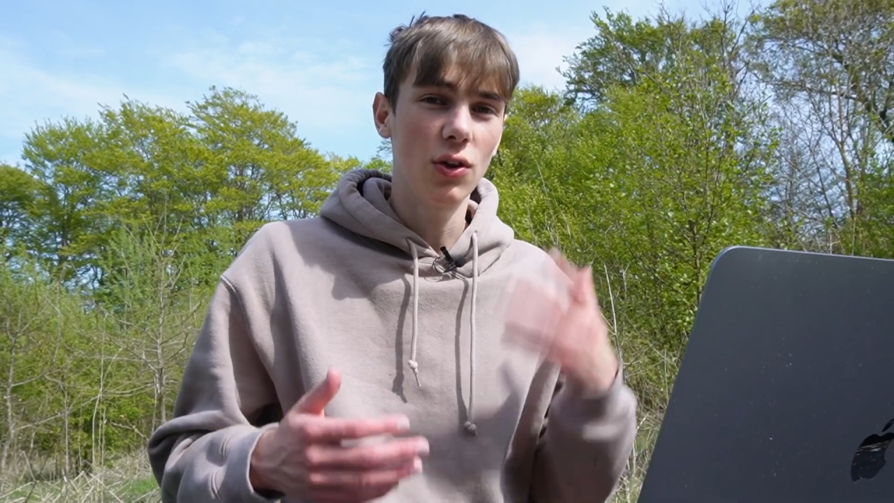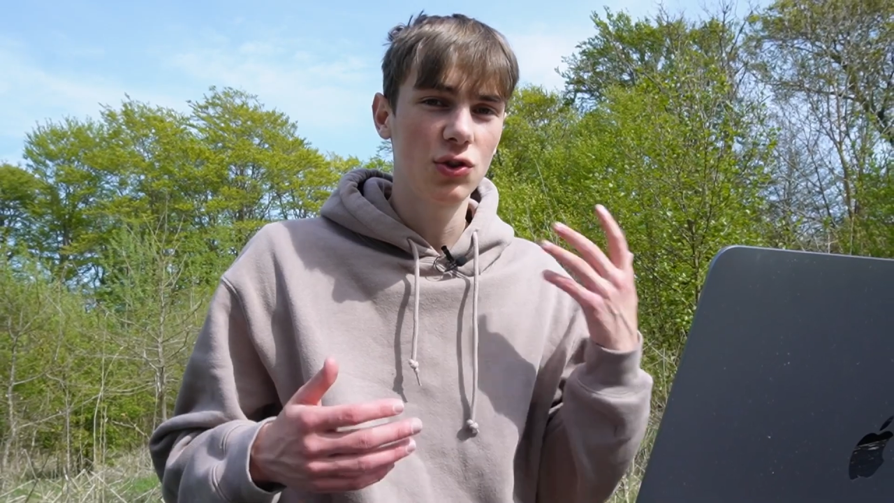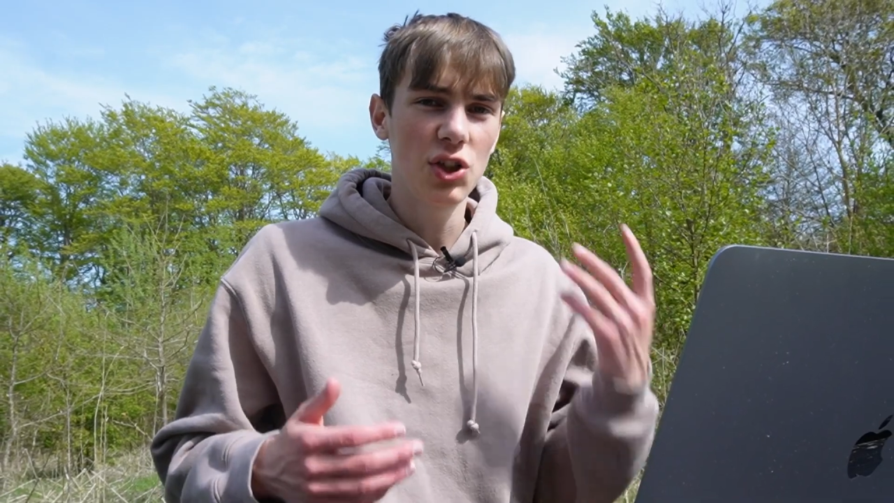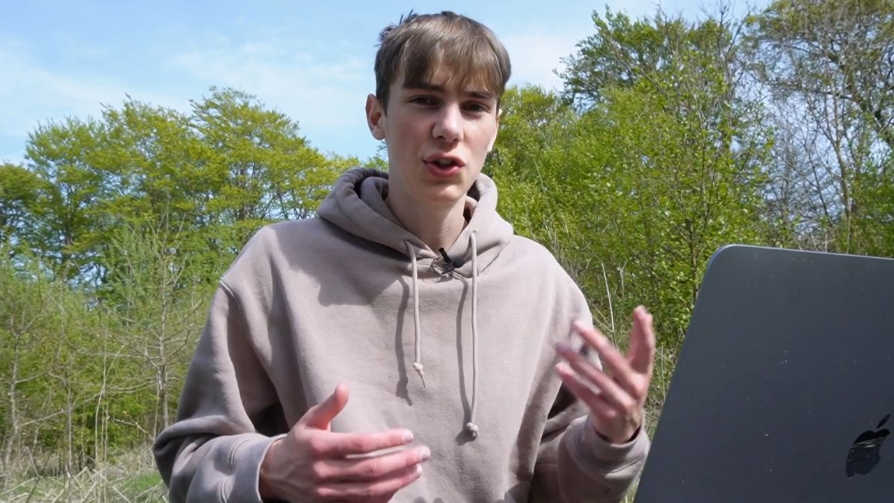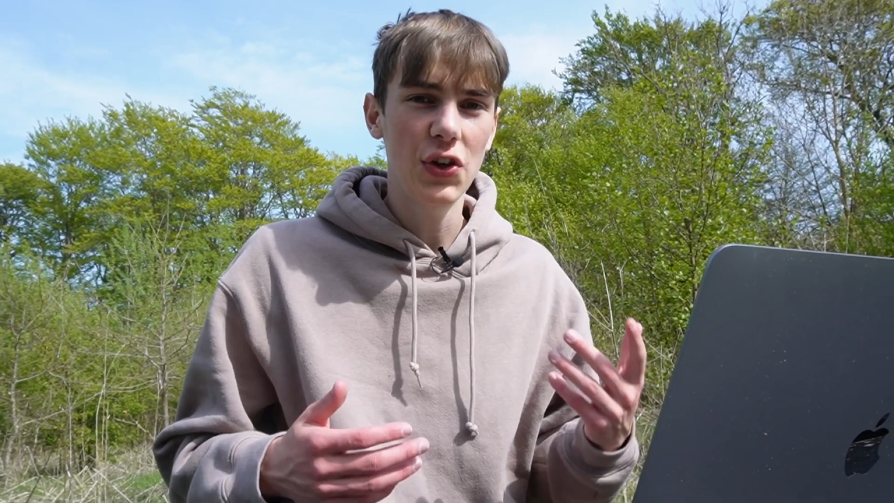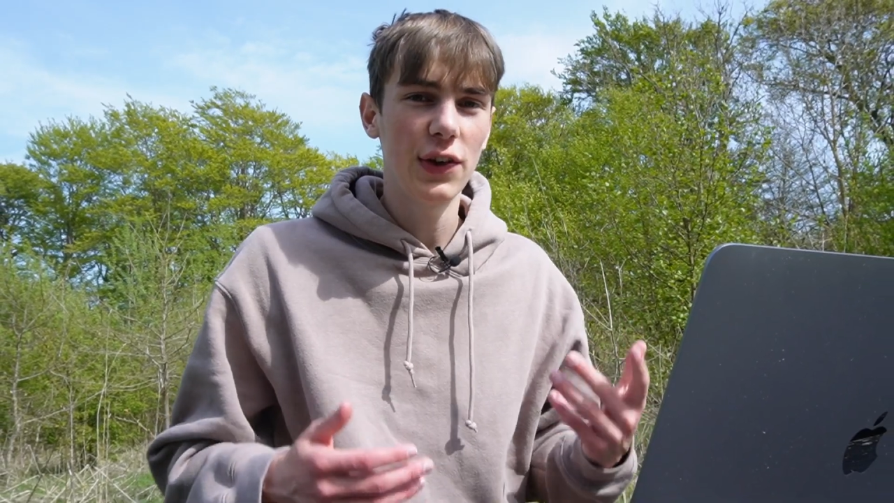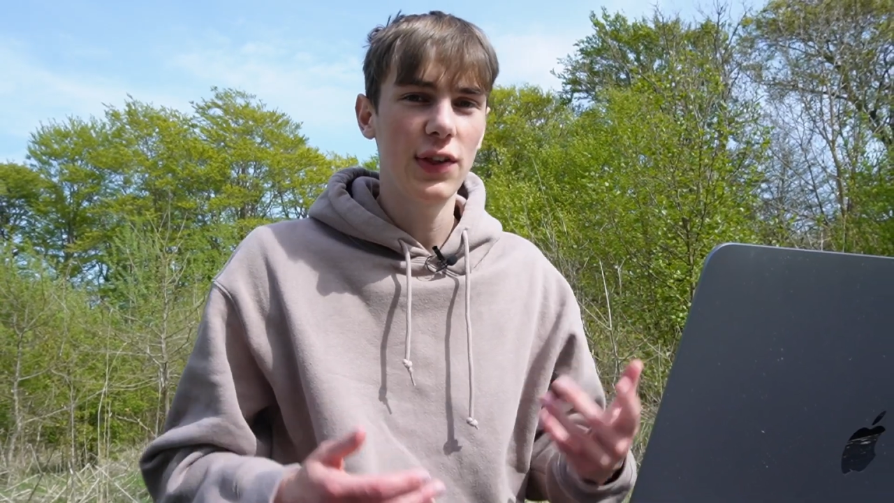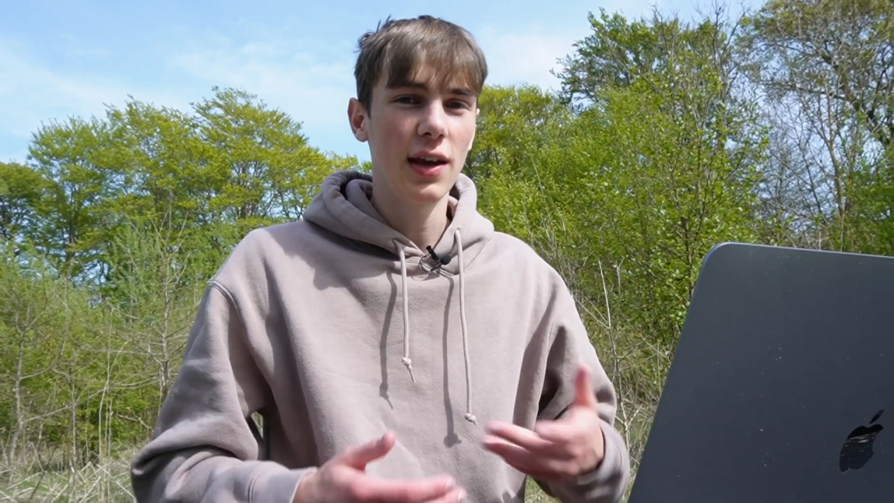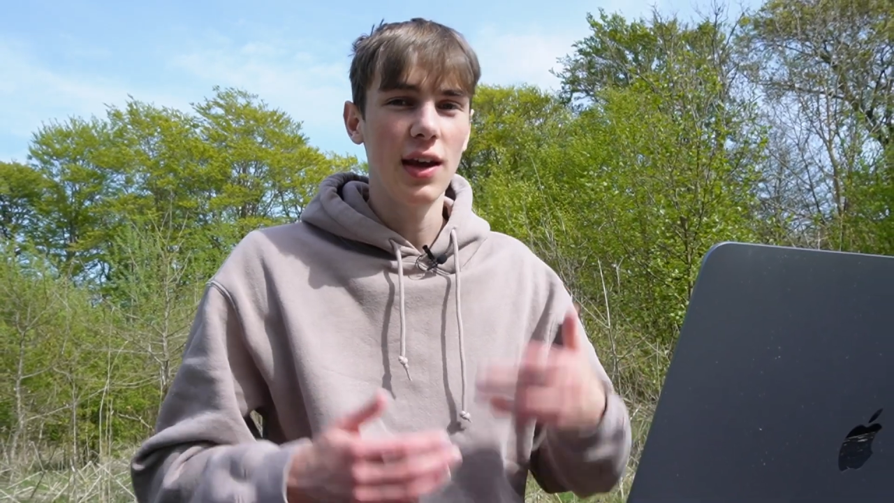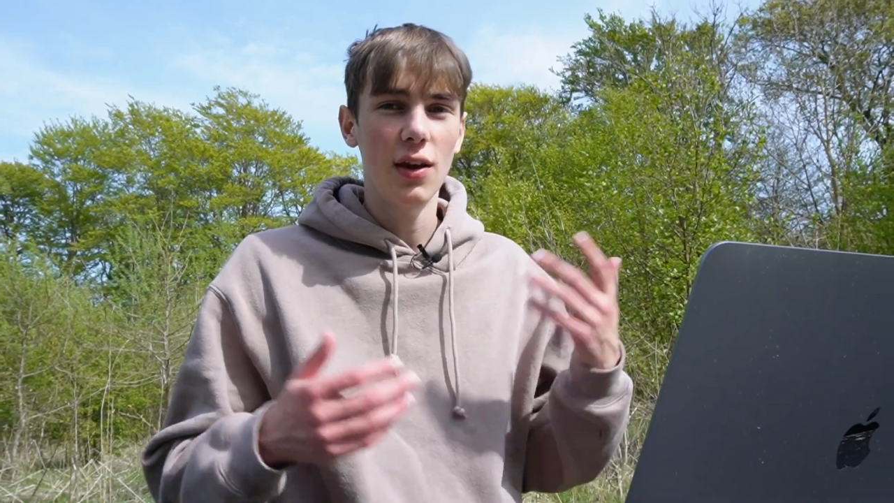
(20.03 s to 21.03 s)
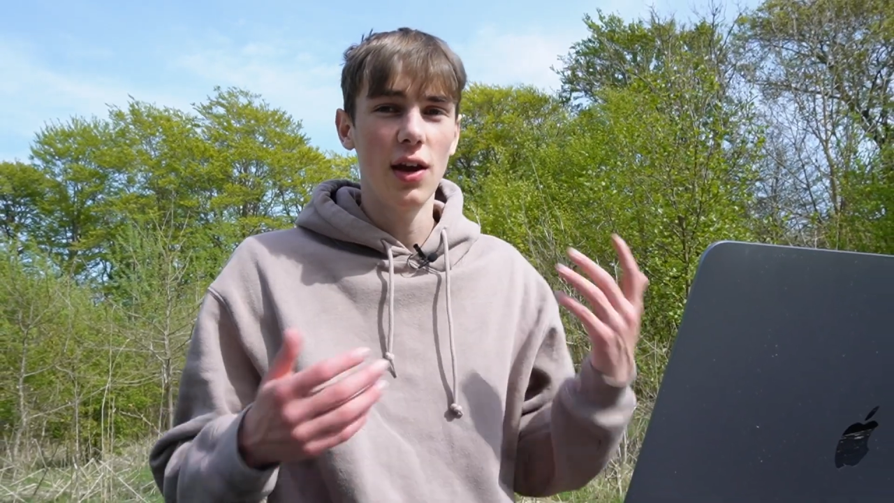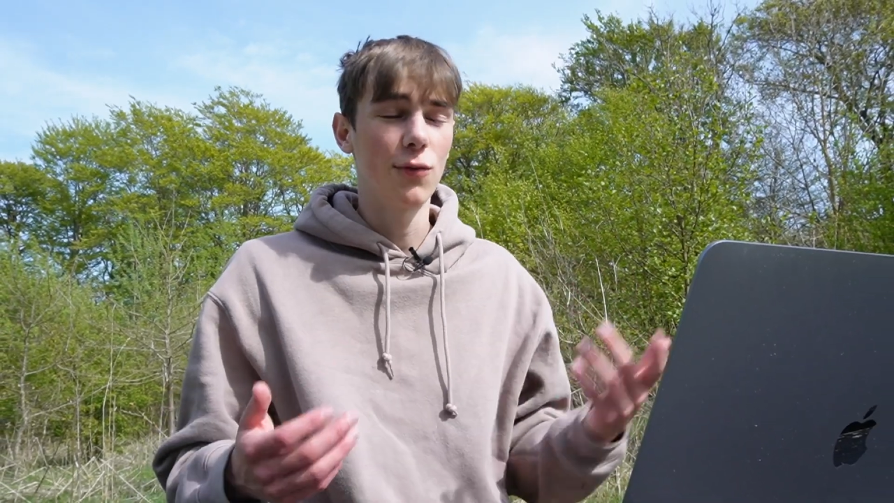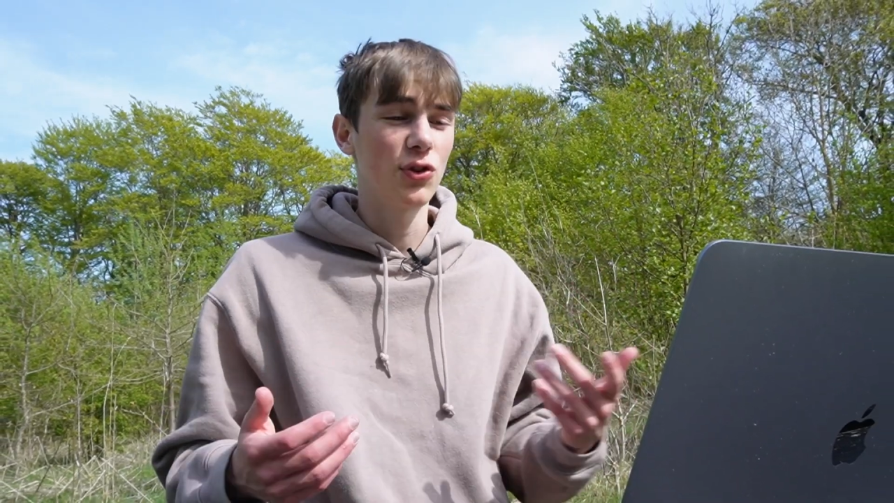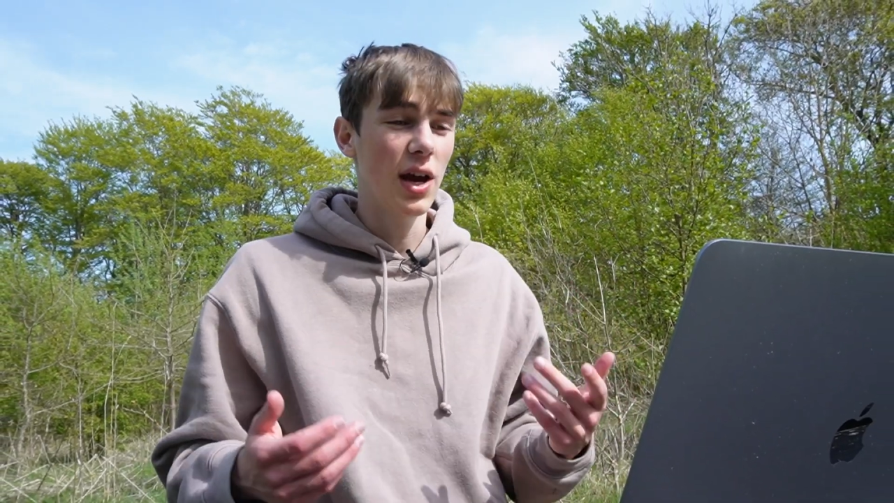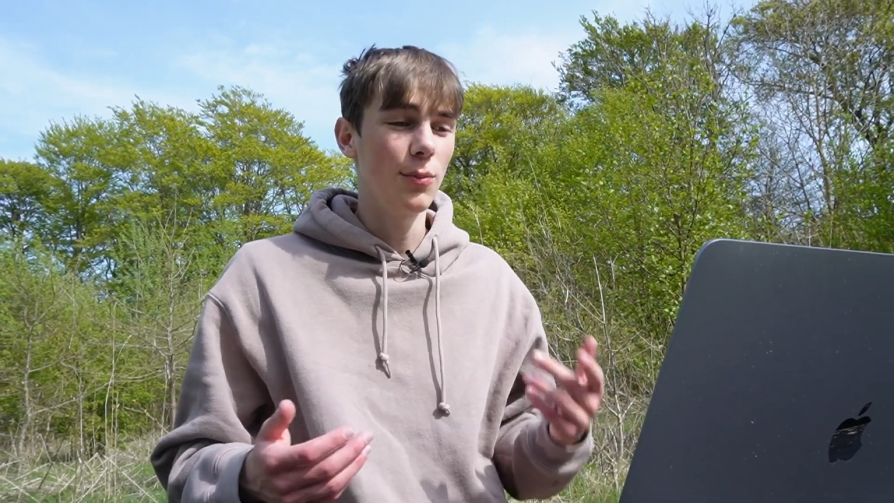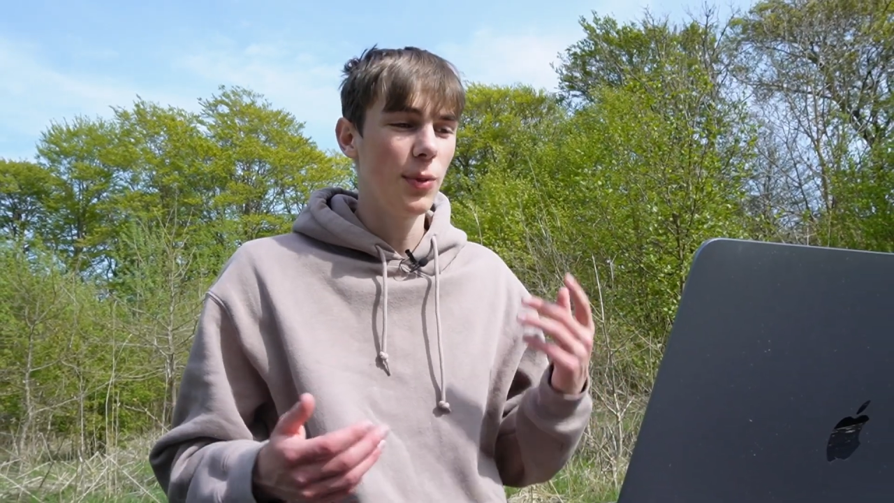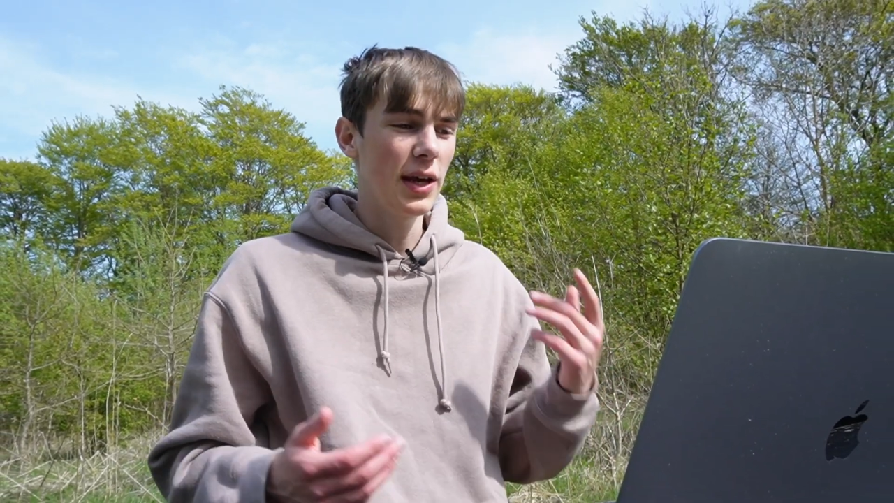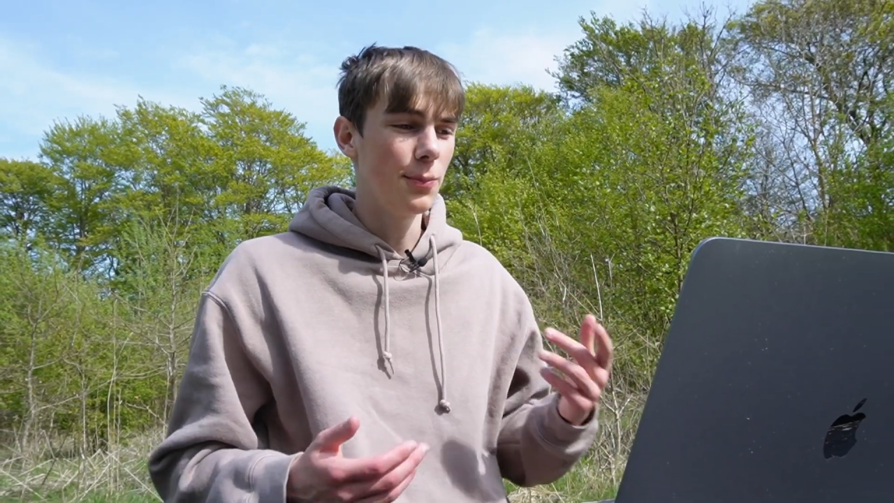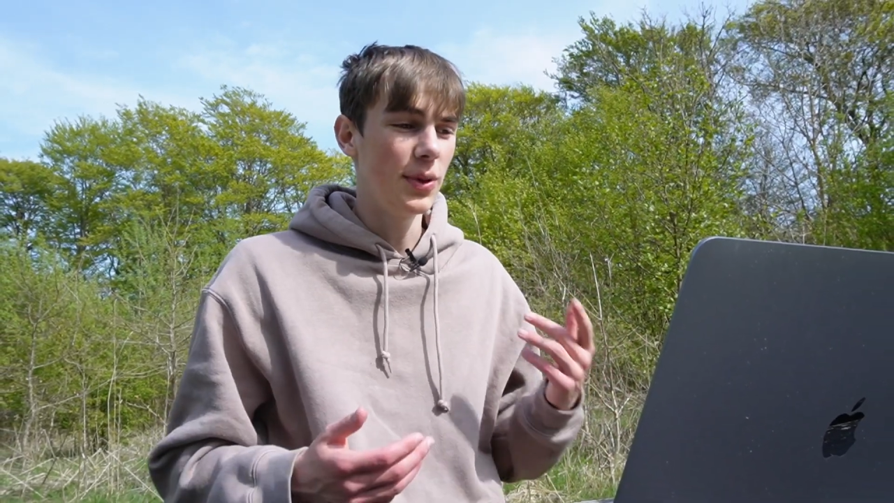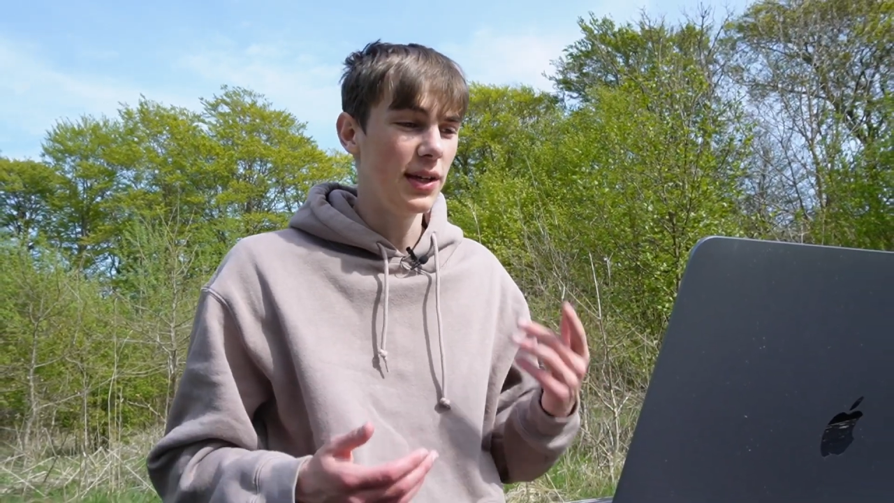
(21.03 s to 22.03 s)
or change anything every time you
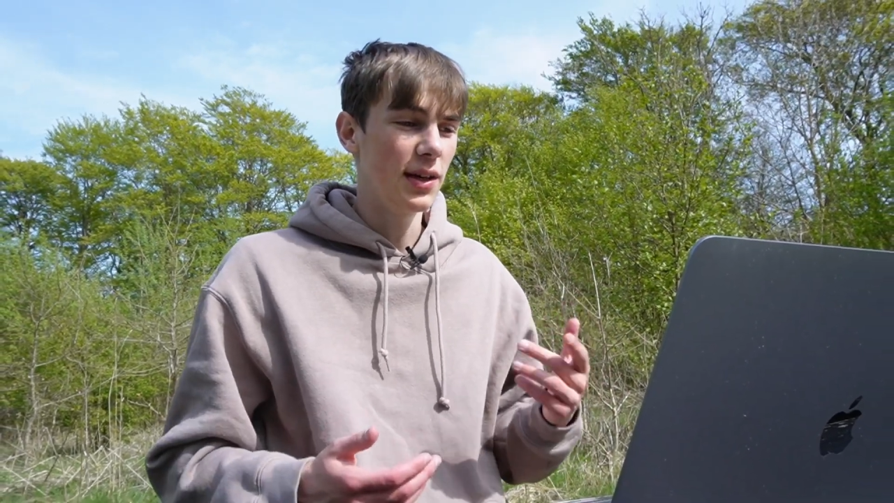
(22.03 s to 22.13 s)
make a beat.